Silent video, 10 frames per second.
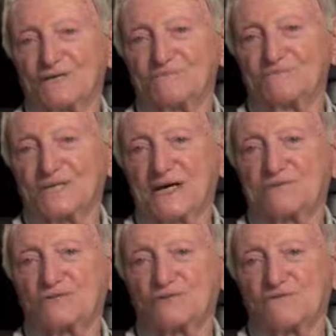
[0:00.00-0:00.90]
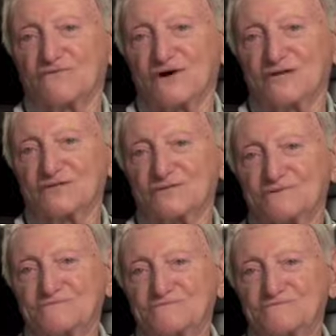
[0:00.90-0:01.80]
Ale, became a
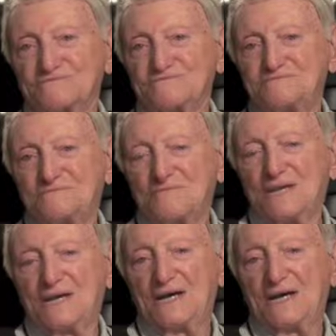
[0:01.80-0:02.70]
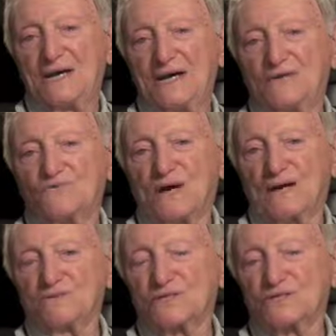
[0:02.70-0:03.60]
supervisor. And
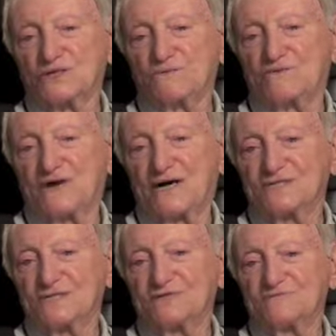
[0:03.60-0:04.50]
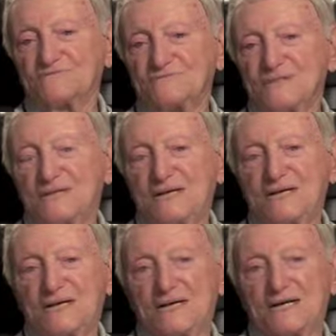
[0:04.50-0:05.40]
while I was a supervisor,
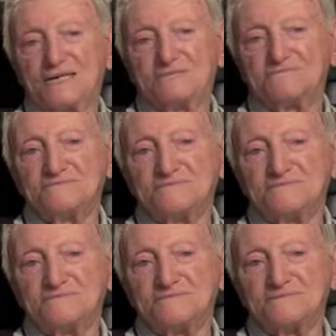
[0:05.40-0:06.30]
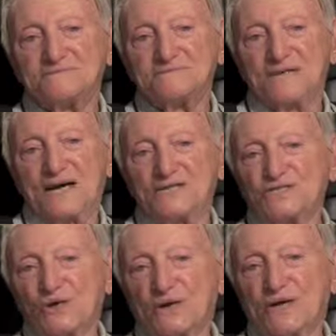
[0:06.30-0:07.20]
um, I
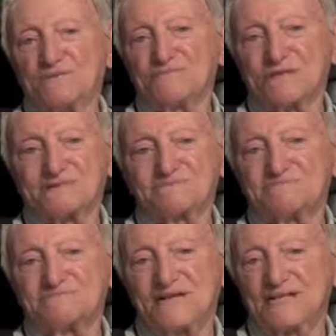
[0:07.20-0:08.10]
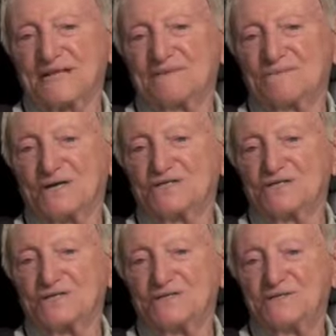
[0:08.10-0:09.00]
enjoyed it, but not that
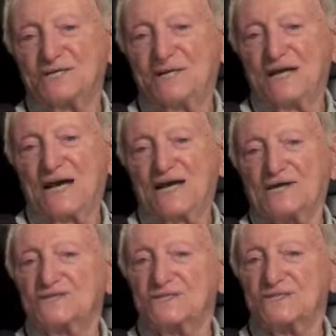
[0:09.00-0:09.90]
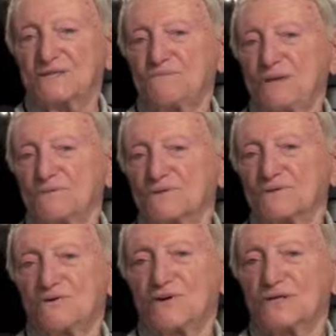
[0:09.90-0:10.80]
much. And I used to see people
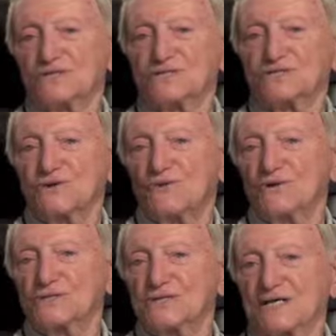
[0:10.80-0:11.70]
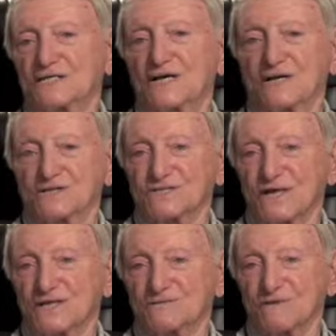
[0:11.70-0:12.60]
going into stores as a liquor
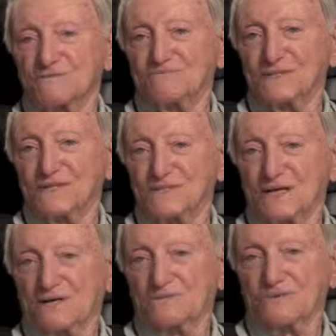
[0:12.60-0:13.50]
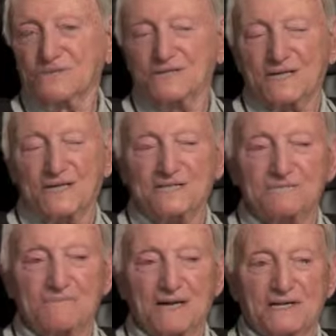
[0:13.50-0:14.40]
salesman, the sicker
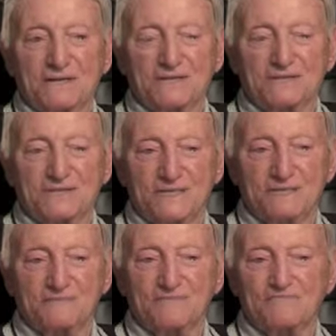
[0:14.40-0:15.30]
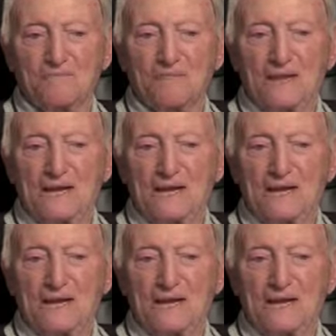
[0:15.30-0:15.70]
personnel, a liquor salesman,